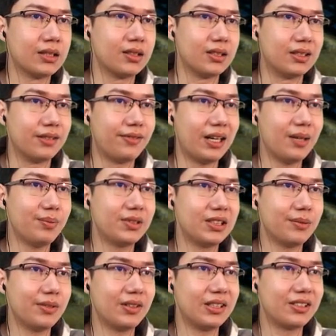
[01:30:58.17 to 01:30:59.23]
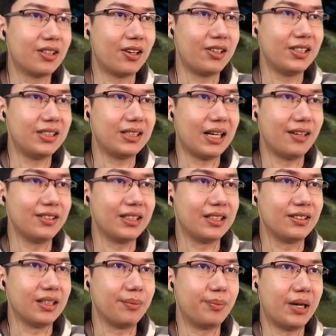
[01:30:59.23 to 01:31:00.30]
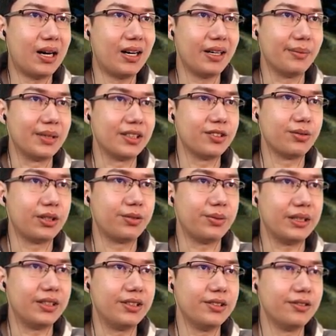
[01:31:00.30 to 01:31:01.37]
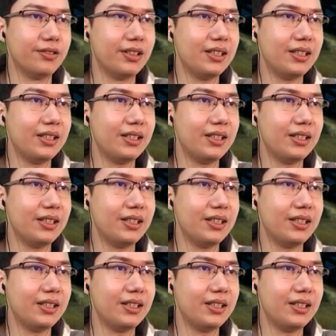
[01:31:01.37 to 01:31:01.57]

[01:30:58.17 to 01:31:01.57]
To develop some of this colony's housing into apartments, which we do